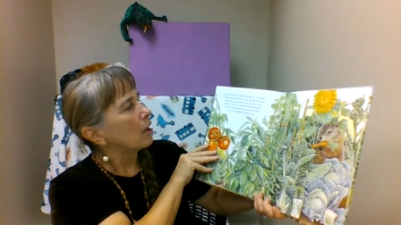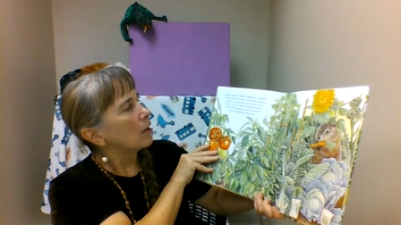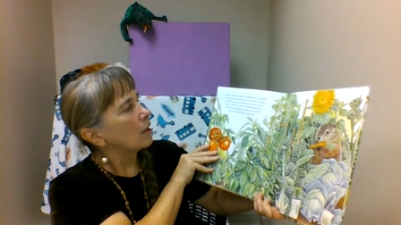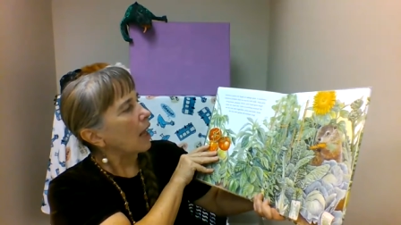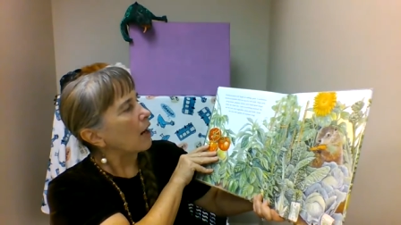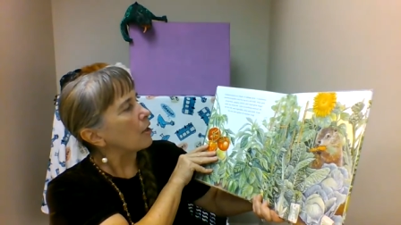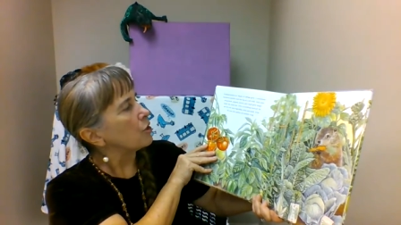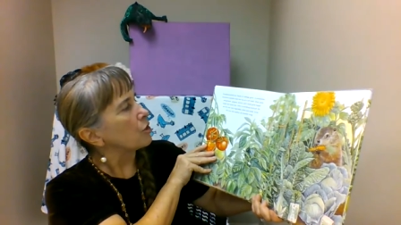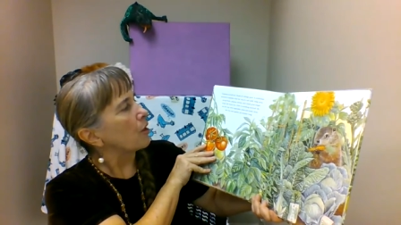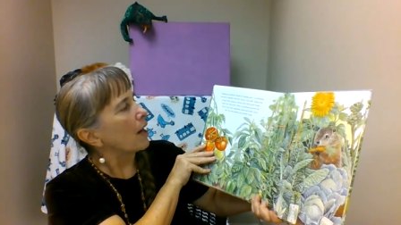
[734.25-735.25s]

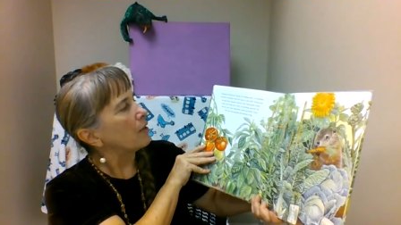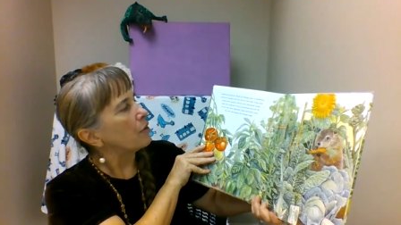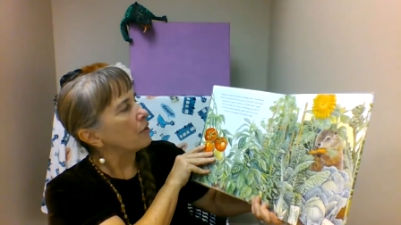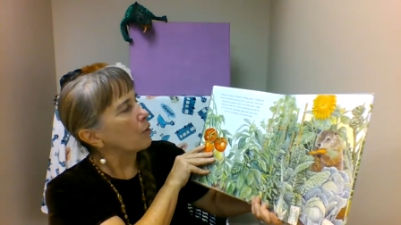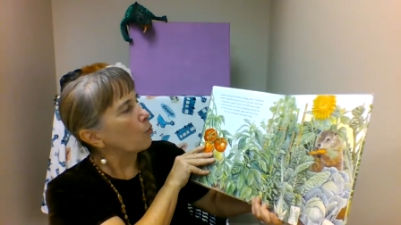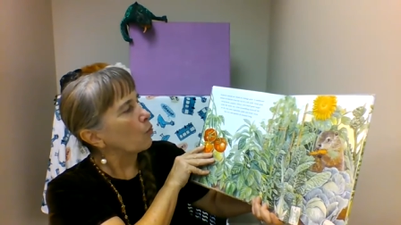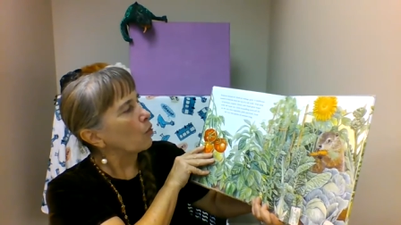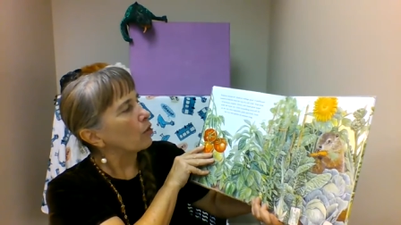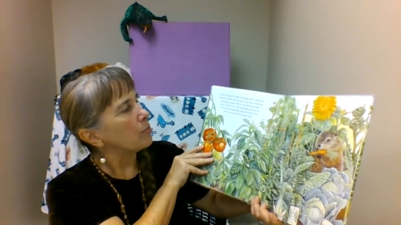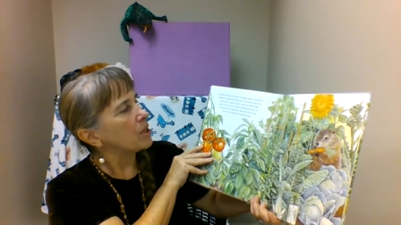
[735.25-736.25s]
larger under the
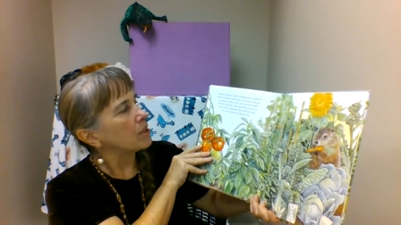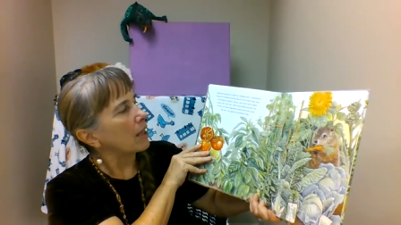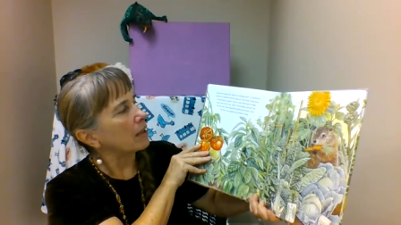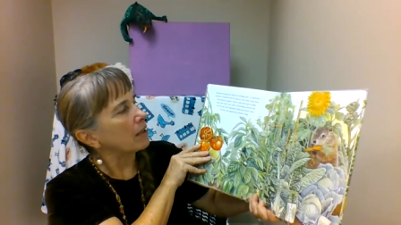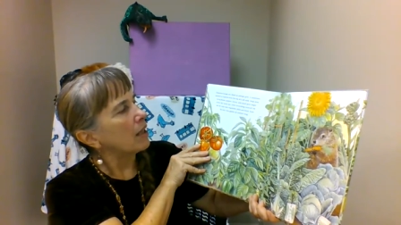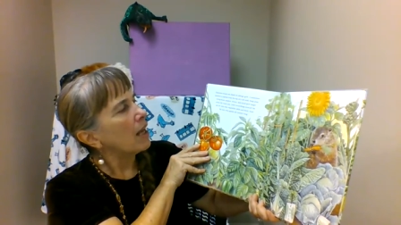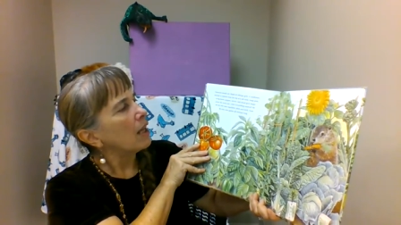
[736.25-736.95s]
warm sun.